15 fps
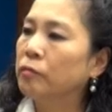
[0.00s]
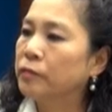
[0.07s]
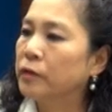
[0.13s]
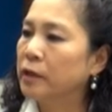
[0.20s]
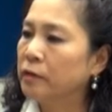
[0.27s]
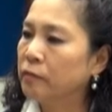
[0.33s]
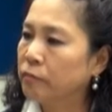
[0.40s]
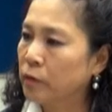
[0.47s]
of
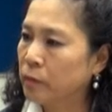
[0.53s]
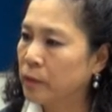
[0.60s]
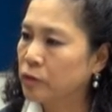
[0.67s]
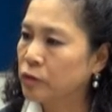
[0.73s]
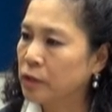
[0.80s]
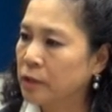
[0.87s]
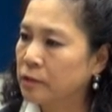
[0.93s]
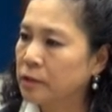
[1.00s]
the informal
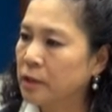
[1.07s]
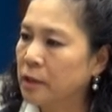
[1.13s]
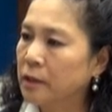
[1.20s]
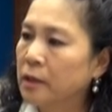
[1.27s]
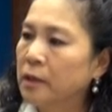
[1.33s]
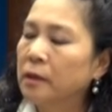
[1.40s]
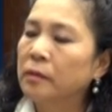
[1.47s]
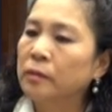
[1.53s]
sector.
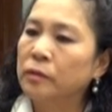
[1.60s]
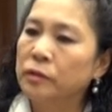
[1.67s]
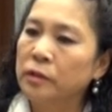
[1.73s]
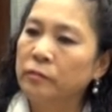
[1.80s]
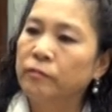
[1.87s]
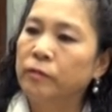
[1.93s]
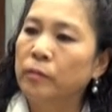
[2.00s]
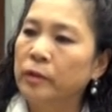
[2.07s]
Because
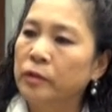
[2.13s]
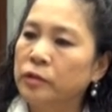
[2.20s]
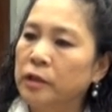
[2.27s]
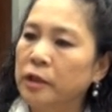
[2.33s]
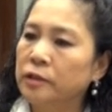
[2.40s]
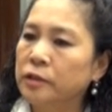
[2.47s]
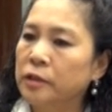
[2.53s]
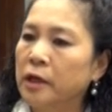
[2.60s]
the informal
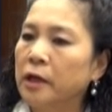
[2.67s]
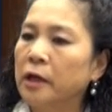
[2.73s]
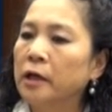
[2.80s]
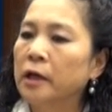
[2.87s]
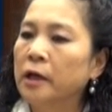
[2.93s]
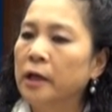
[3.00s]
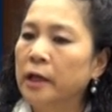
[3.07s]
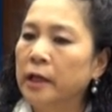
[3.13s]
sector
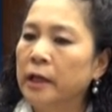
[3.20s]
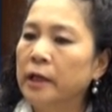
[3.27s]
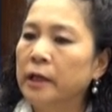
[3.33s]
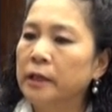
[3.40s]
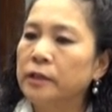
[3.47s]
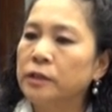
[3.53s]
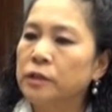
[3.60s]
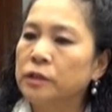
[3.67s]

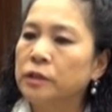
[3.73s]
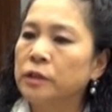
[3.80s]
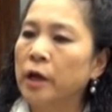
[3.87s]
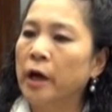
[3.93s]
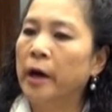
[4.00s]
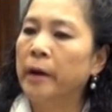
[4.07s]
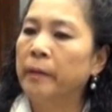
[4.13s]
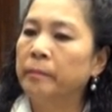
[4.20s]
is
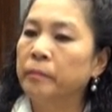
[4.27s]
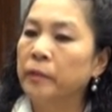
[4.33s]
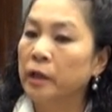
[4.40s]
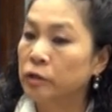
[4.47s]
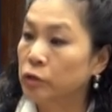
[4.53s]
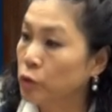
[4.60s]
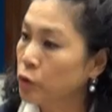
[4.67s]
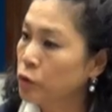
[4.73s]

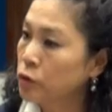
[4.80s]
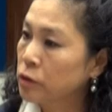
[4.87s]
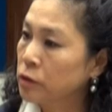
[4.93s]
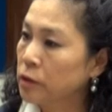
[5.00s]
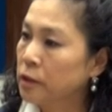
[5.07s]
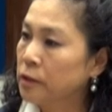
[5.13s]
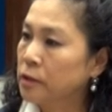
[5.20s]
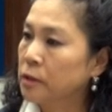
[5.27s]
good
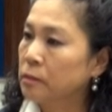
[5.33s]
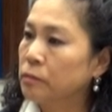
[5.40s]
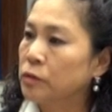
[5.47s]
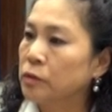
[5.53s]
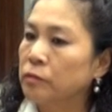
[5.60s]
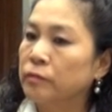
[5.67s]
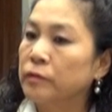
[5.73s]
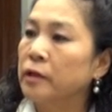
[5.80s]
in
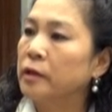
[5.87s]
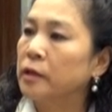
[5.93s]
terms of